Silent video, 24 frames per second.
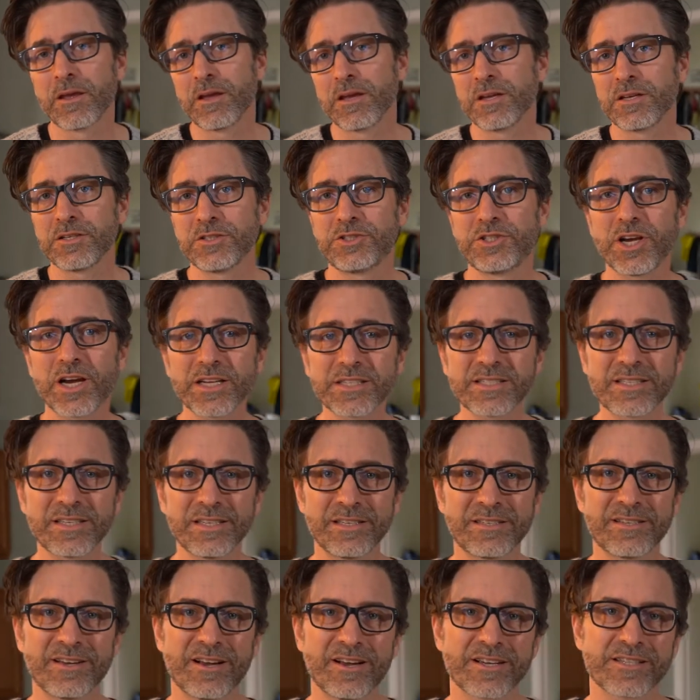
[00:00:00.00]
Justin
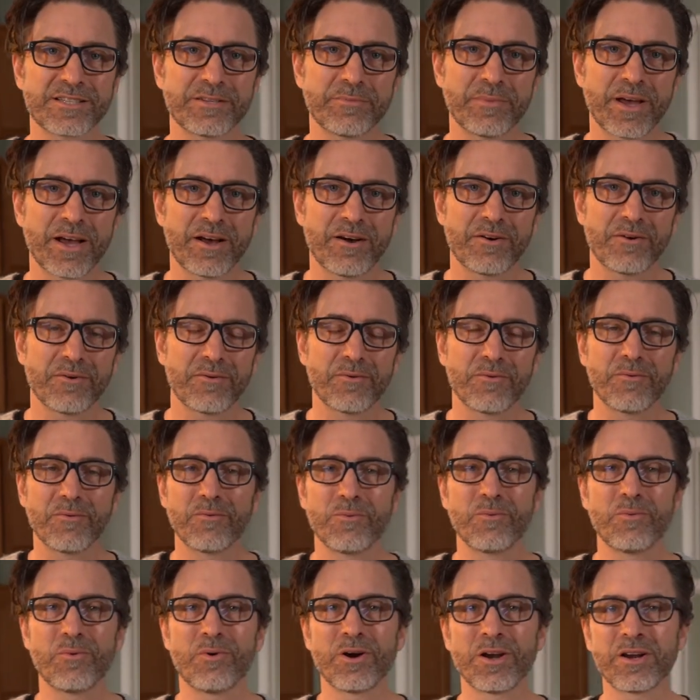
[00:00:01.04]
talks about
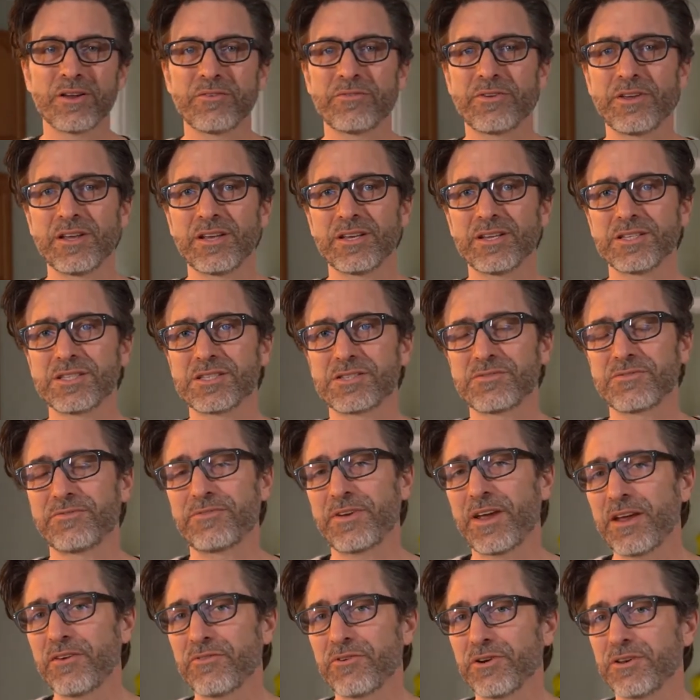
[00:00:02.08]
one of his
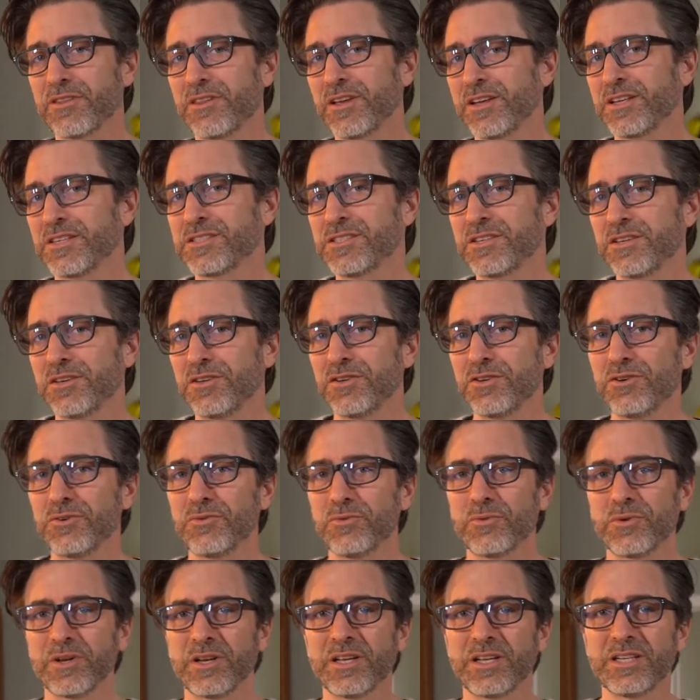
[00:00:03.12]
favorite things to do
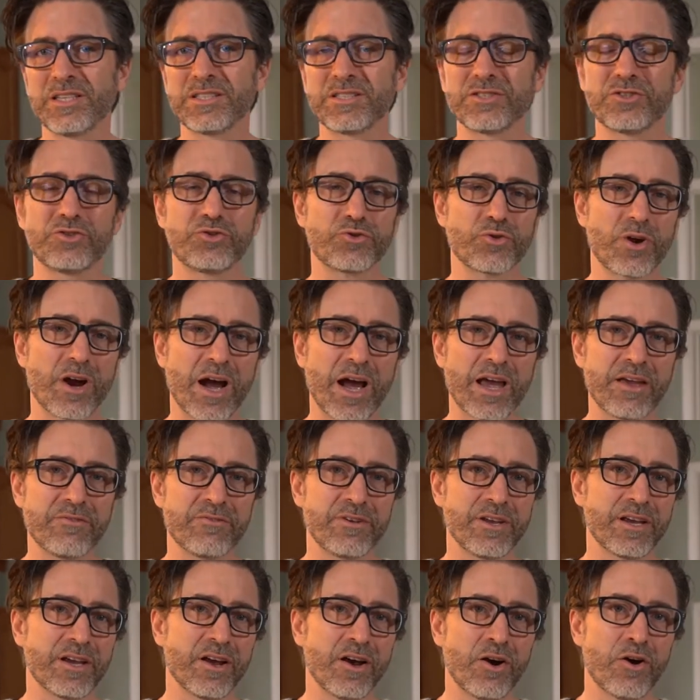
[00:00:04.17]
when he's
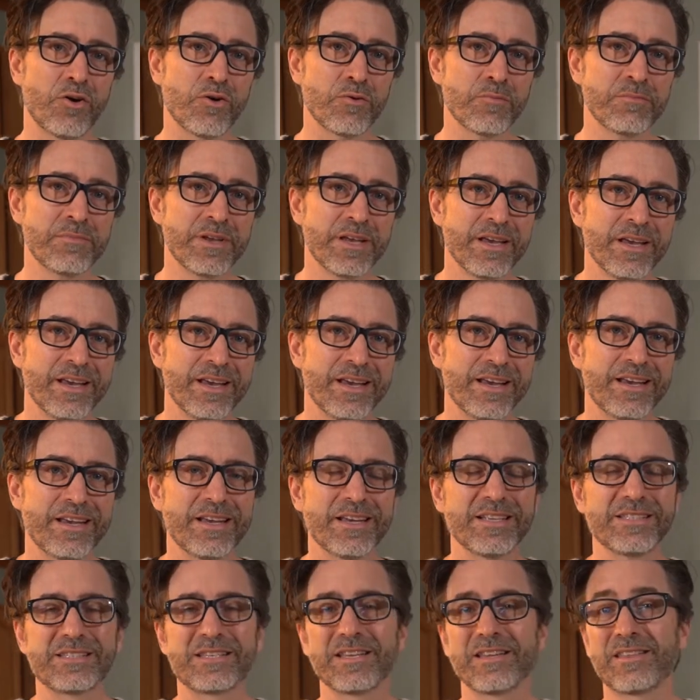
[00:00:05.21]
driving home
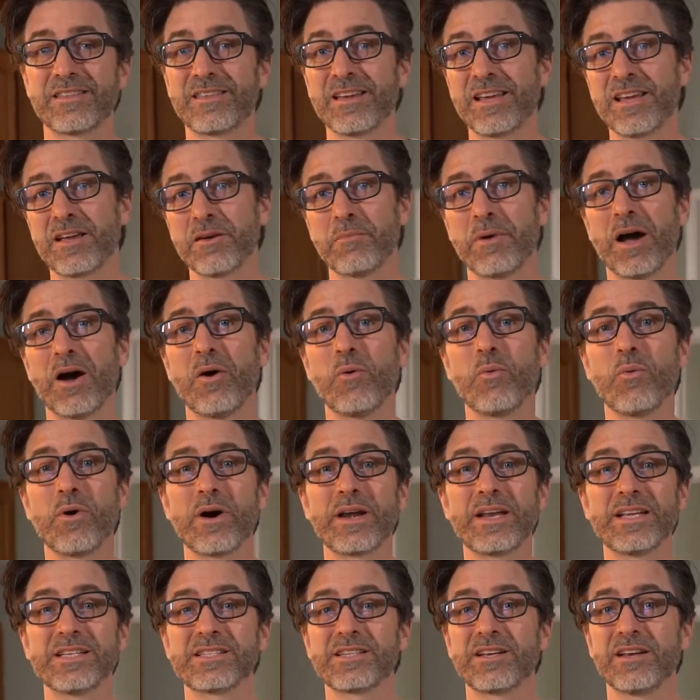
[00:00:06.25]
is to think about what
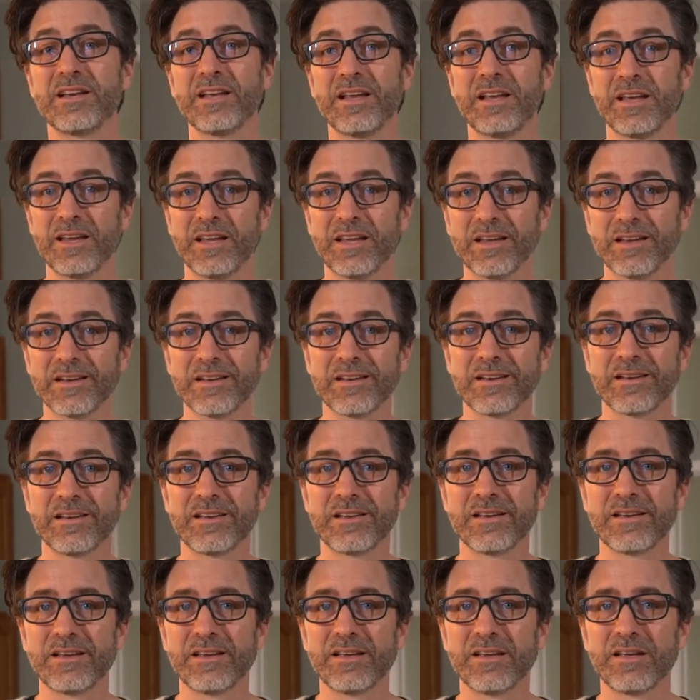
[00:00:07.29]
he's going to eat.
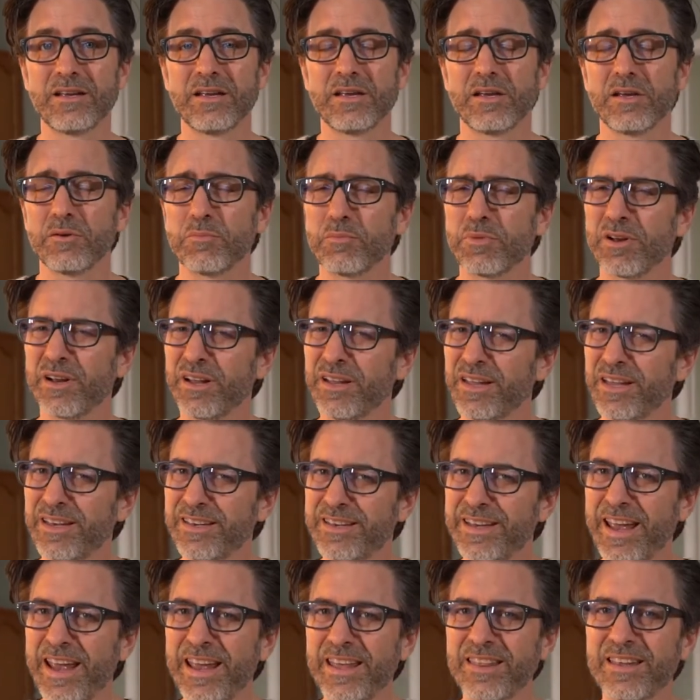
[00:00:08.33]
But on the
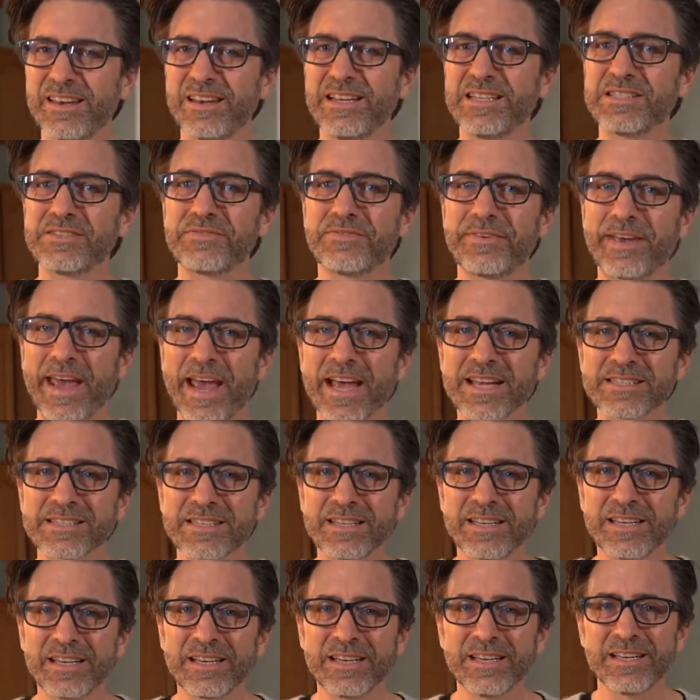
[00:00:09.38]
day that he's
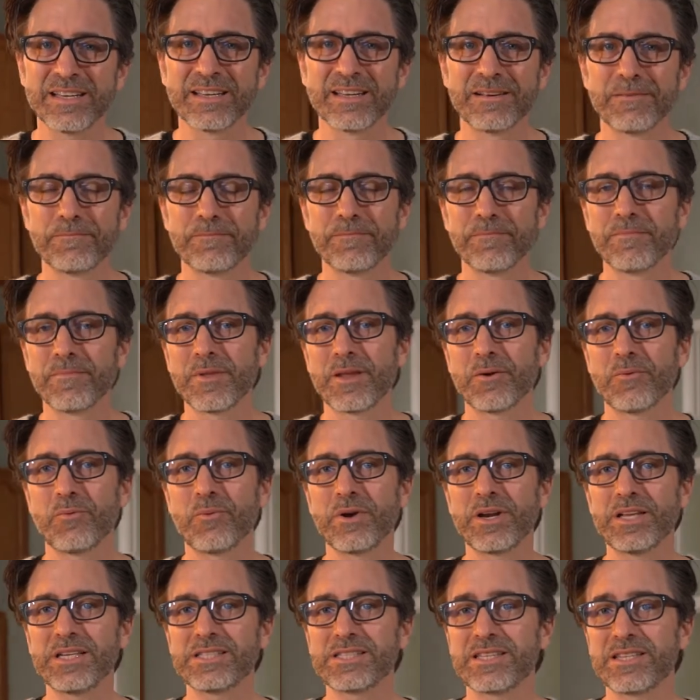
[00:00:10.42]
fasting,
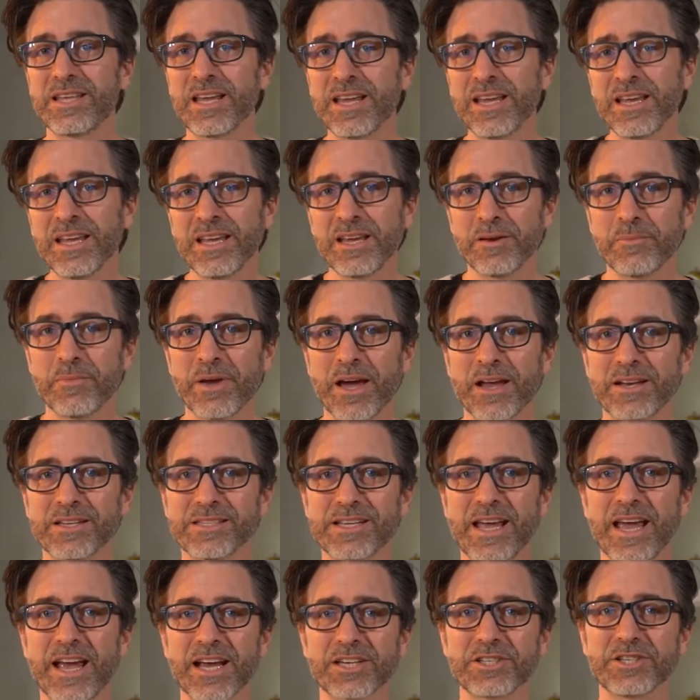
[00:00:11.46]
what he's thinking about is
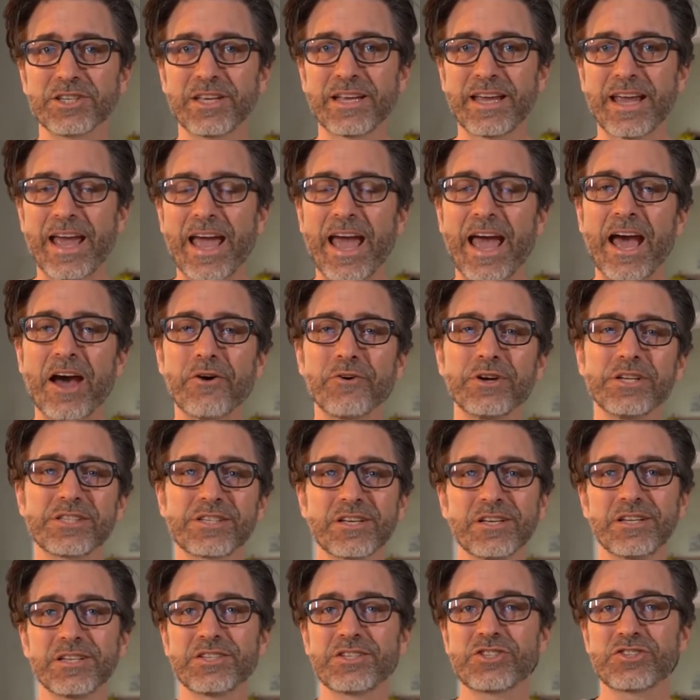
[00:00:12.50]
actually how he's
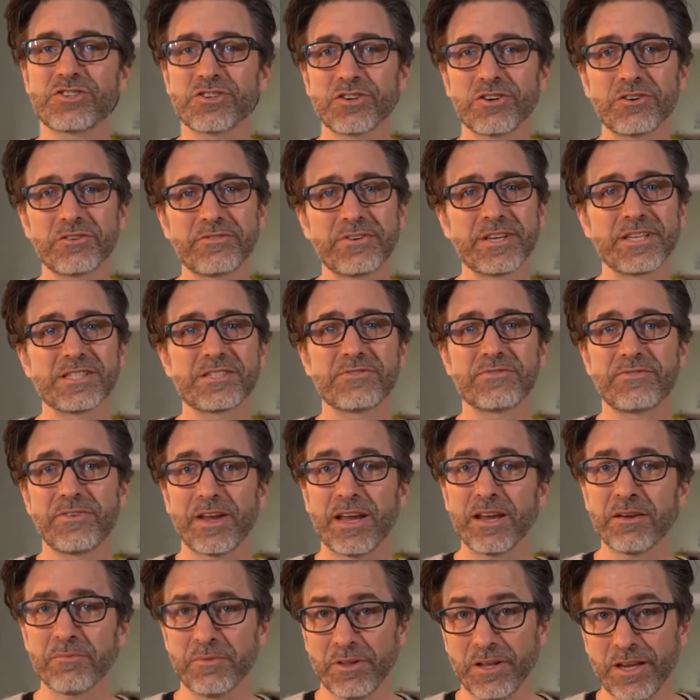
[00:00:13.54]
going to serve his
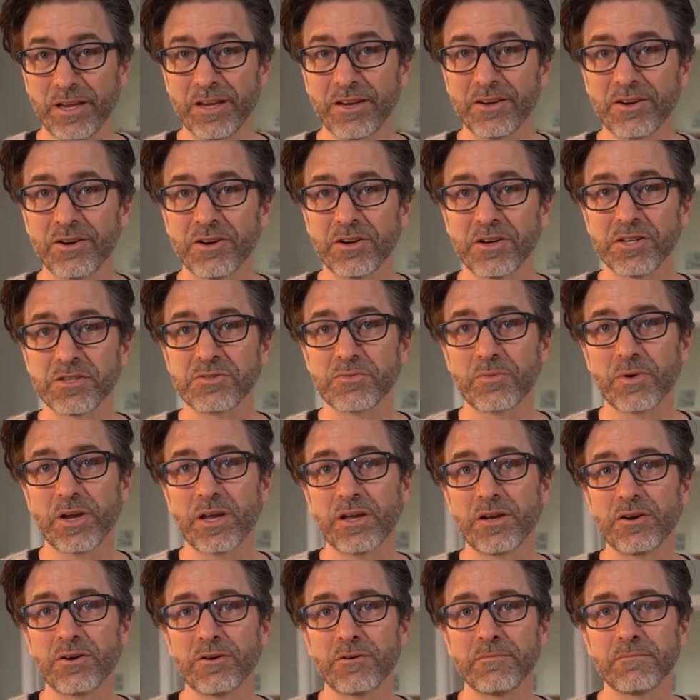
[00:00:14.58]
family on his way
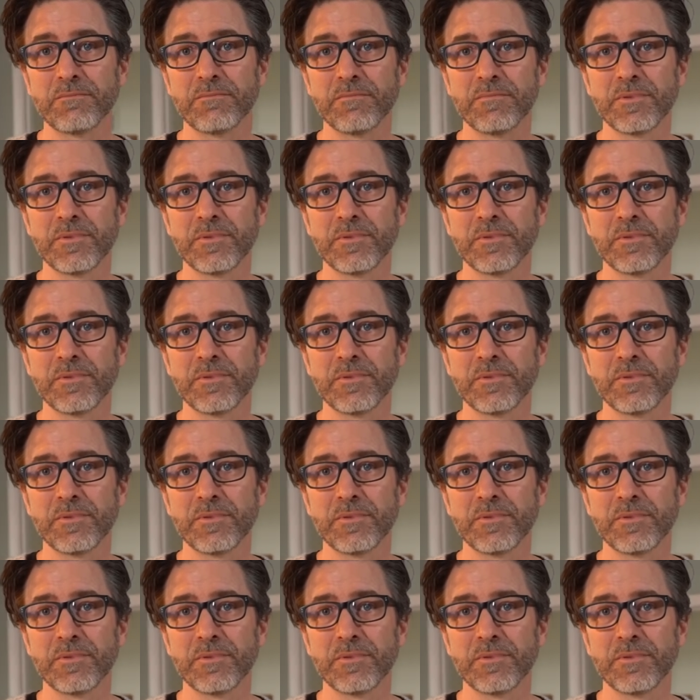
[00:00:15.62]
home.